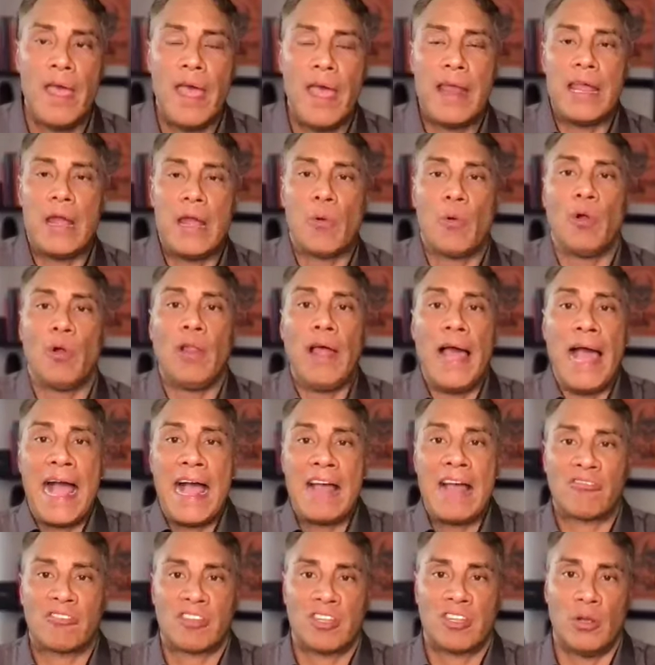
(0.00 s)
And I will
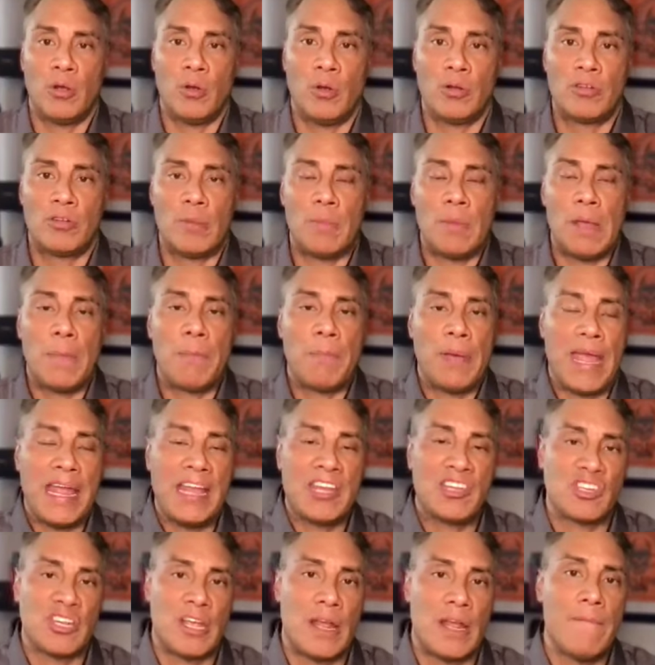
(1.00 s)
ask you to be
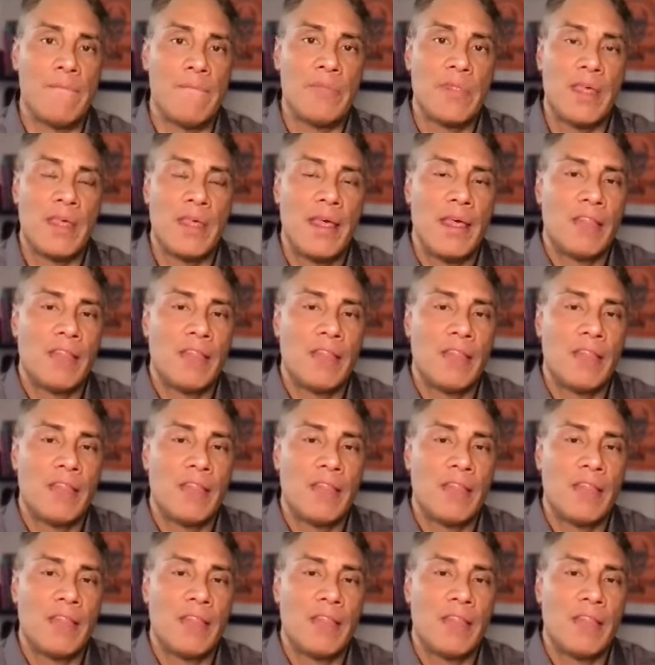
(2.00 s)
patient.